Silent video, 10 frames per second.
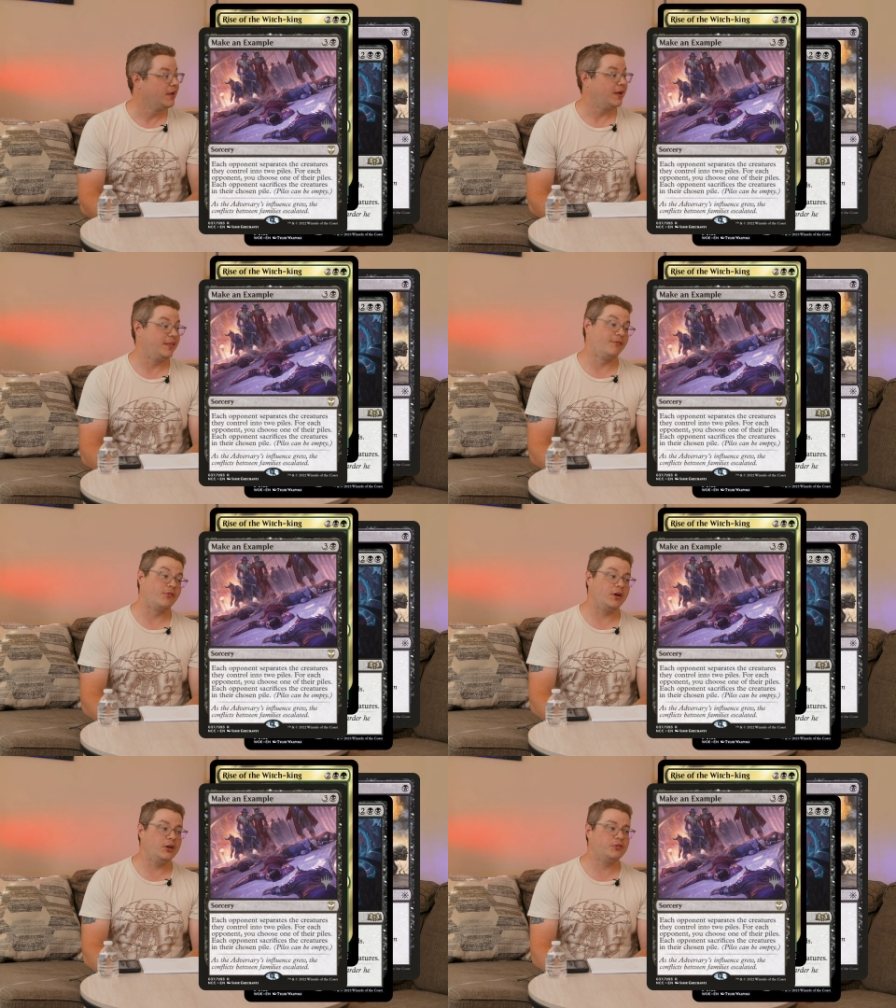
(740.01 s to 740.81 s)
And then
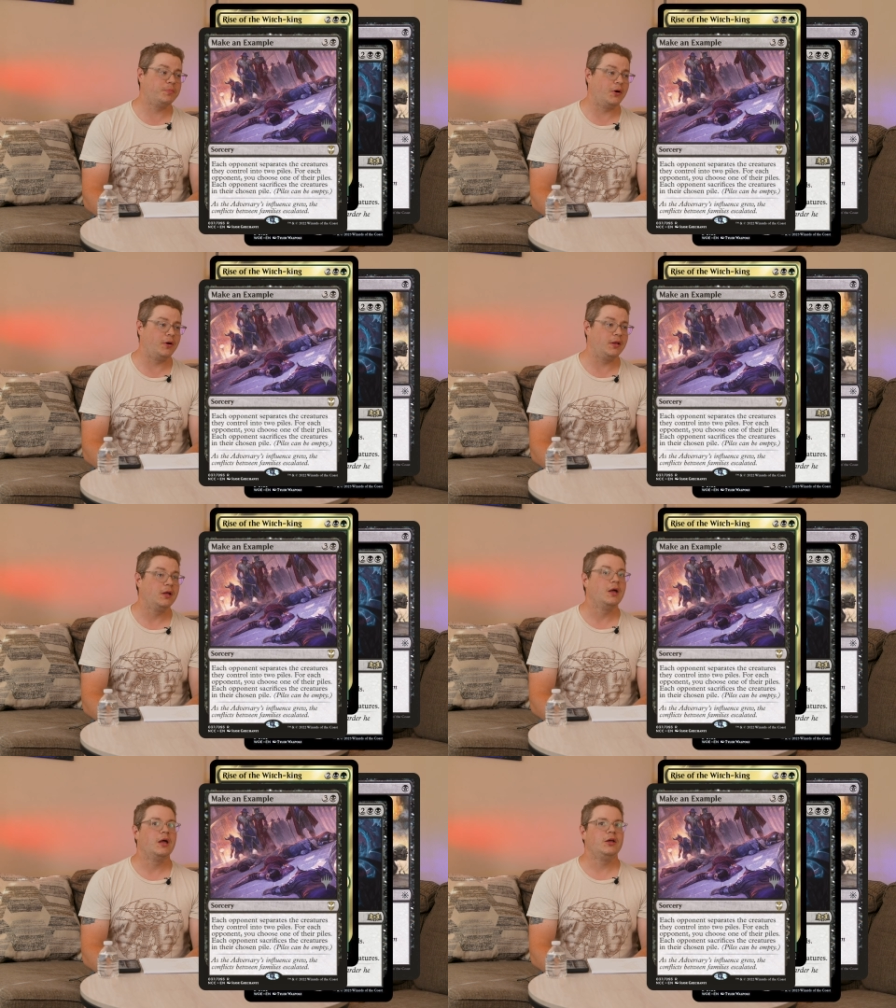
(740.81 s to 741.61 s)
for each opponent,
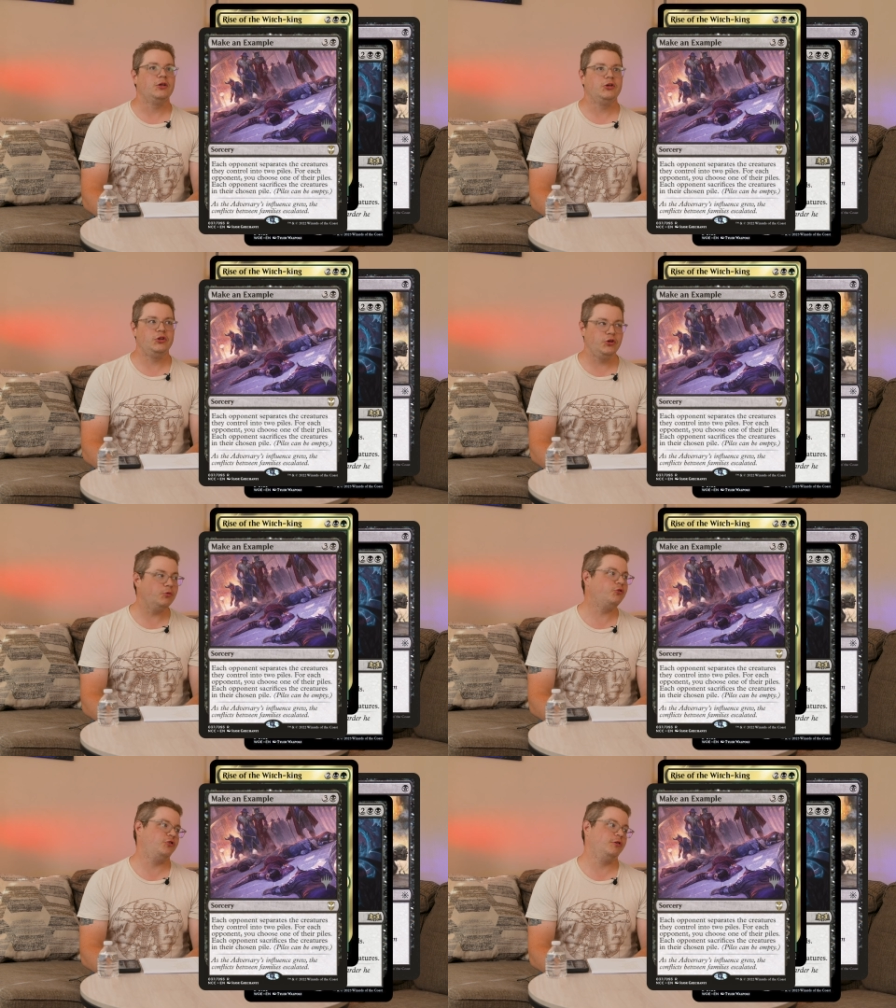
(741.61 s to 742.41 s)

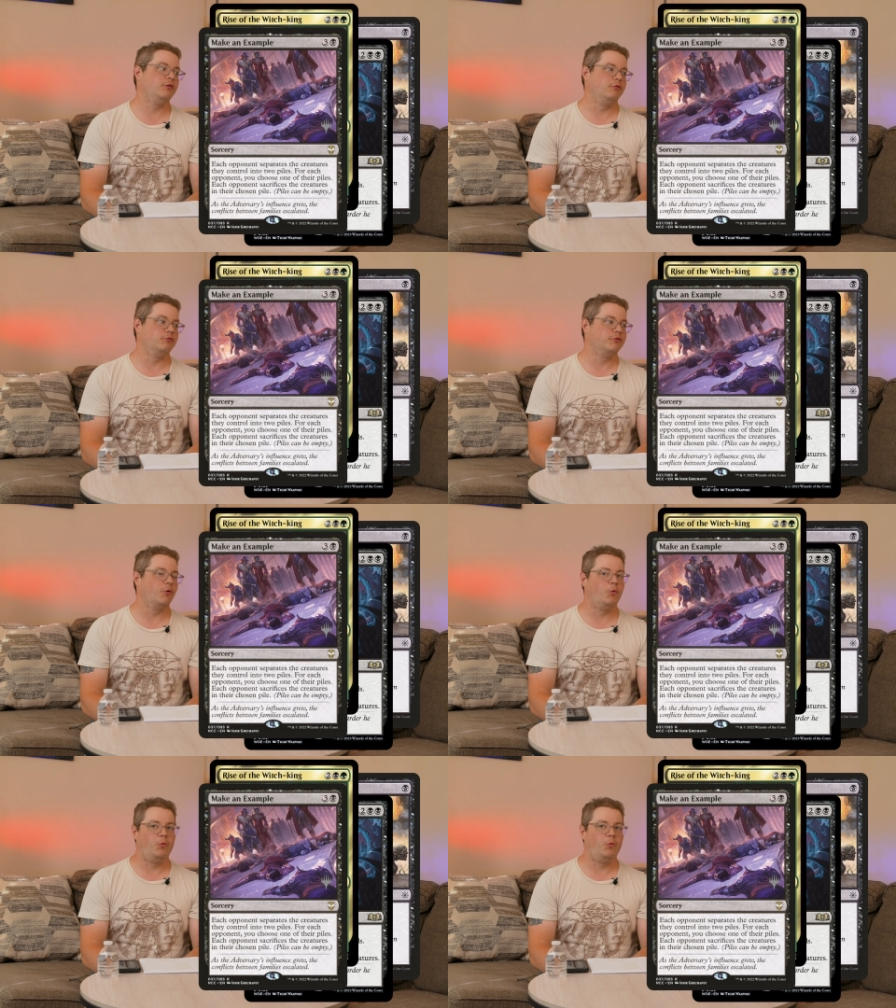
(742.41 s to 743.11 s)
you choose